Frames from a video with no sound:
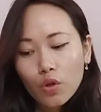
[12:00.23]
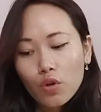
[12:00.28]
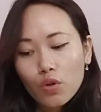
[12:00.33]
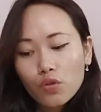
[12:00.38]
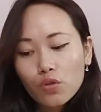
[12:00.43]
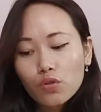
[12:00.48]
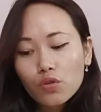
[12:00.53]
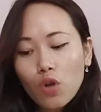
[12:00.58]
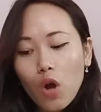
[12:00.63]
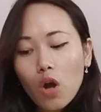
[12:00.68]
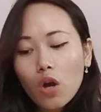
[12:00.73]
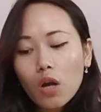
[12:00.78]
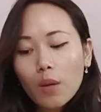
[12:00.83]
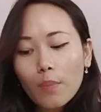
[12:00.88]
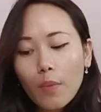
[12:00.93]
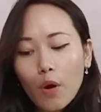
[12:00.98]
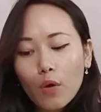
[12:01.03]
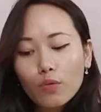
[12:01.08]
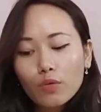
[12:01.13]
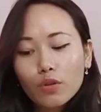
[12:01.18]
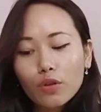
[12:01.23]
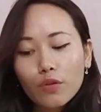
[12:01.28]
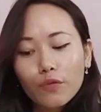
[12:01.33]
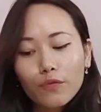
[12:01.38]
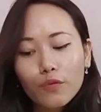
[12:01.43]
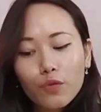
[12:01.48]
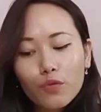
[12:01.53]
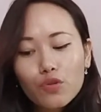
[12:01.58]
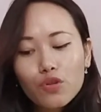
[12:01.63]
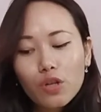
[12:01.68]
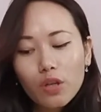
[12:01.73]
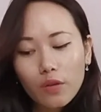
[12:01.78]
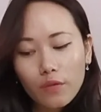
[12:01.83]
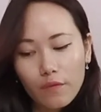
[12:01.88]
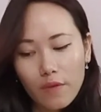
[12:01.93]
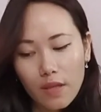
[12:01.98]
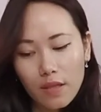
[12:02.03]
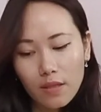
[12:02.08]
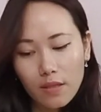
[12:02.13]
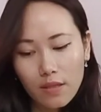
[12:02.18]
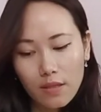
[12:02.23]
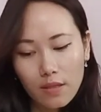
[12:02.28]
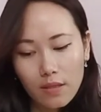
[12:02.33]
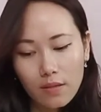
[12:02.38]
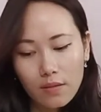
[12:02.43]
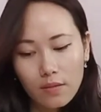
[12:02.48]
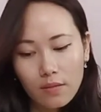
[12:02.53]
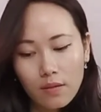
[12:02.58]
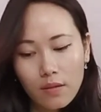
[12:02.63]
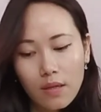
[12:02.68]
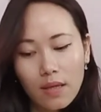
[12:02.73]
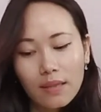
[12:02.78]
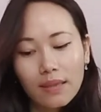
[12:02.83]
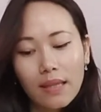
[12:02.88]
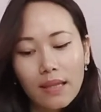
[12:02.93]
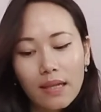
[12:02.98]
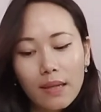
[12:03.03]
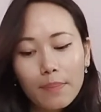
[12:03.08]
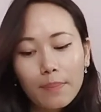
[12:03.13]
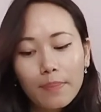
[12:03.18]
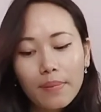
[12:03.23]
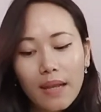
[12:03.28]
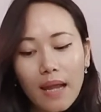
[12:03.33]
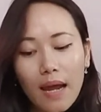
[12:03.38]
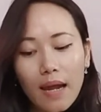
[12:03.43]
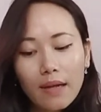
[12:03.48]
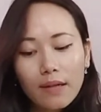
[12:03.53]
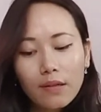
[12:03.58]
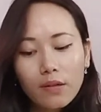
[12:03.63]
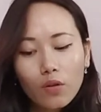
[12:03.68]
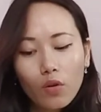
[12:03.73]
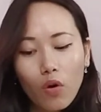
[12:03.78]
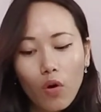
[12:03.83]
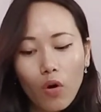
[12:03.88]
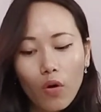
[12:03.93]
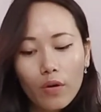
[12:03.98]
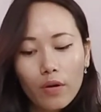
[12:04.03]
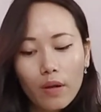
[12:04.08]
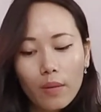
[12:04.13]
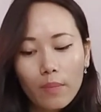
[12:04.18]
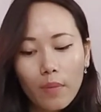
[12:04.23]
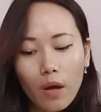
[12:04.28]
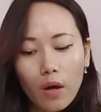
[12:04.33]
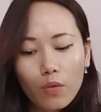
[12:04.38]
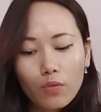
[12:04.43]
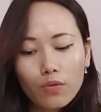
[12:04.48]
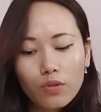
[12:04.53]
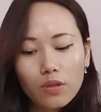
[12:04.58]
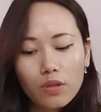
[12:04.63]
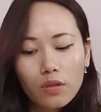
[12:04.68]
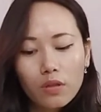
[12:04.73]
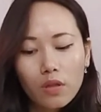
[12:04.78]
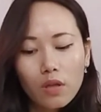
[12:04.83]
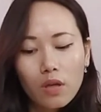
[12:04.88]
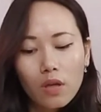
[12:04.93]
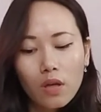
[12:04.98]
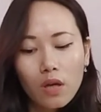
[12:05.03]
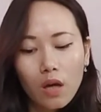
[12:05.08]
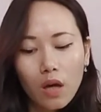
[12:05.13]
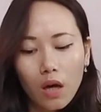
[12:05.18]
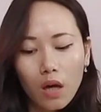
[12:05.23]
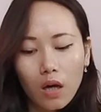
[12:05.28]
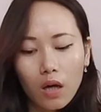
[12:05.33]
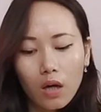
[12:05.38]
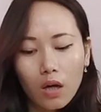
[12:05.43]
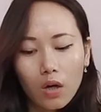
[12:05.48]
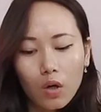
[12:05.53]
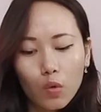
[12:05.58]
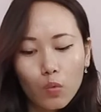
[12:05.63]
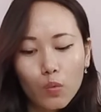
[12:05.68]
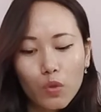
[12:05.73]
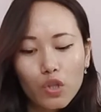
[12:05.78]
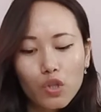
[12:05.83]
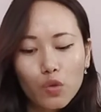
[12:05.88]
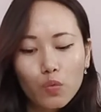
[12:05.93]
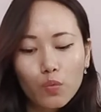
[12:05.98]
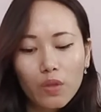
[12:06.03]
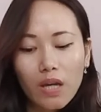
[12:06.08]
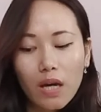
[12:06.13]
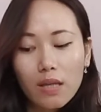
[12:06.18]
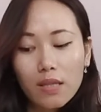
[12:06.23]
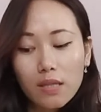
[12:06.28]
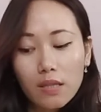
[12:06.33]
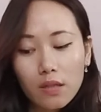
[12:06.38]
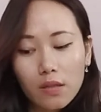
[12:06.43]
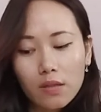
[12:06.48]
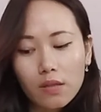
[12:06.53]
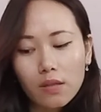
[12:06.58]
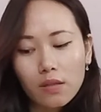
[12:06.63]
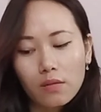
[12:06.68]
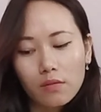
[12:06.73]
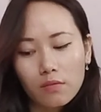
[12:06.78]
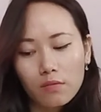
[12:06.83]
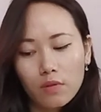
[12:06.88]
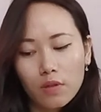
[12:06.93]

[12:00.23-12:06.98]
to talk about future events that are planned or about which we are certain.